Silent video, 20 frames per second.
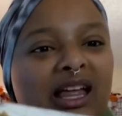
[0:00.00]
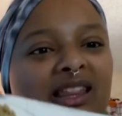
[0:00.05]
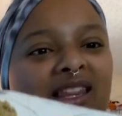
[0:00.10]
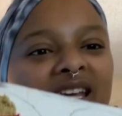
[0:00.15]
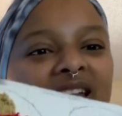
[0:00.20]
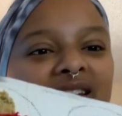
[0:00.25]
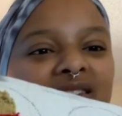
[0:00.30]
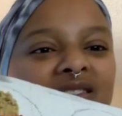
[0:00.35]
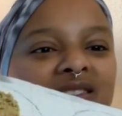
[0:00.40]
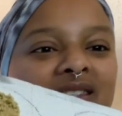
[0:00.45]

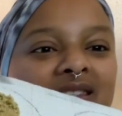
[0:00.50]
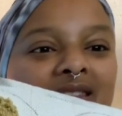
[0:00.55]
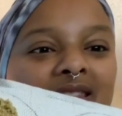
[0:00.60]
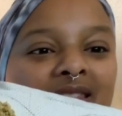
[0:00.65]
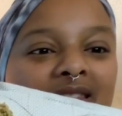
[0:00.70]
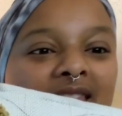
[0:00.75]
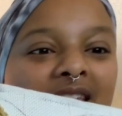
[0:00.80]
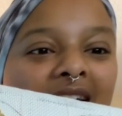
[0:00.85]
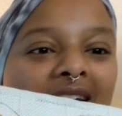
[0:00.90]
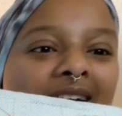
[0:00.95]
Like, does
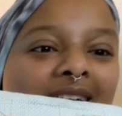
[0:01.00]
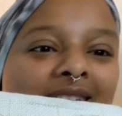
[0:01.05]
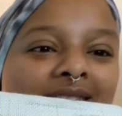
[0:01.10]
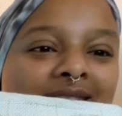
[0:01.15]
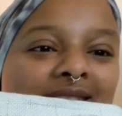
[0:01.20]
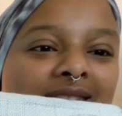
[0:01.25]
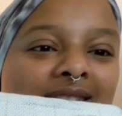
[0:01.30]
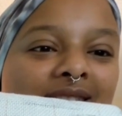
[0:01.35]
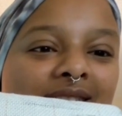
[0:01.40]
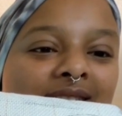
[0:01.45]

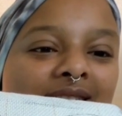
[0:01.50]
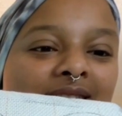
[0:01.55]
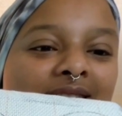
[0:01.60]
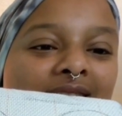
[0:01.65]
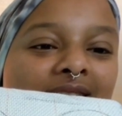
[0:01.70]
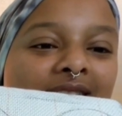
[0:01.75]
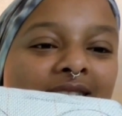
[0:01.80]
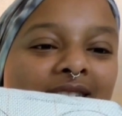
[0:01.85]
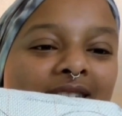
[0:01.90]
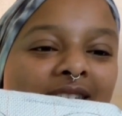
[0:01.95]
that?
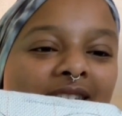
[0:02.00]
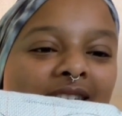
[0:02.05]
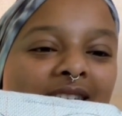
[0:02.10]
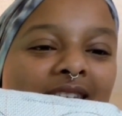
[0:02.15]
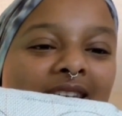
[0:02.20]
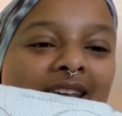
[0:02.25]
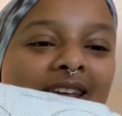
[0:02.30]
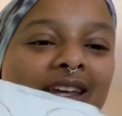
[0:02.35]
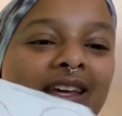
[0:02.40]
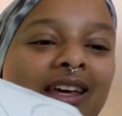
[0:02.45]

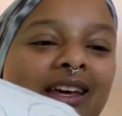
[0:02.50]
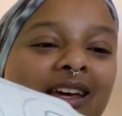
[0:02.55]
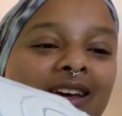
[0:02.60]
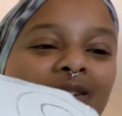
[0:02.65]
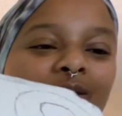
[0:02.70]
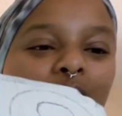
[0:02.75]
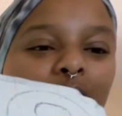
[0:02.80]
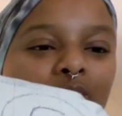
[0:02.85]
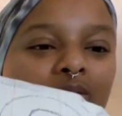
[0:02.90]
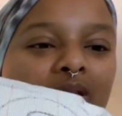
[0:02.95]

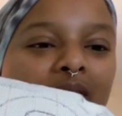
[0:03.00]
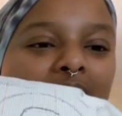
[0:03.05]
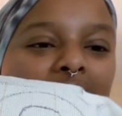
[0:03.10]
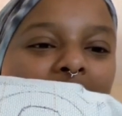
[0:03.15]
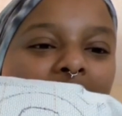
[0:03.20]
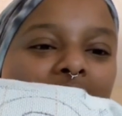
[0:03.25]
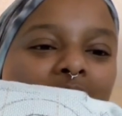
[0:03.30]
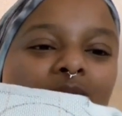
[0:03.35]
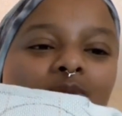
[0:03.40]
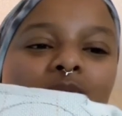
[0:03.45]
Or like,
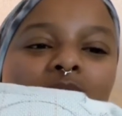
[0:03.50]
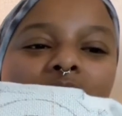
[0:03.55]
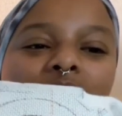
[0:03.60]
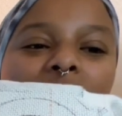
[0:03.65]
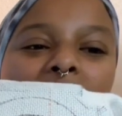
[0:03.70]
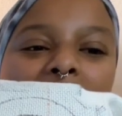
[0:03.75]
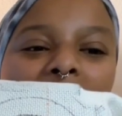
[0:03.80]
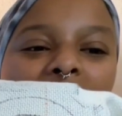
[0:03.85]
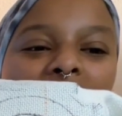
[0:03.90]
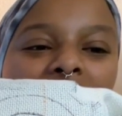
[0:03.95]
this one's better.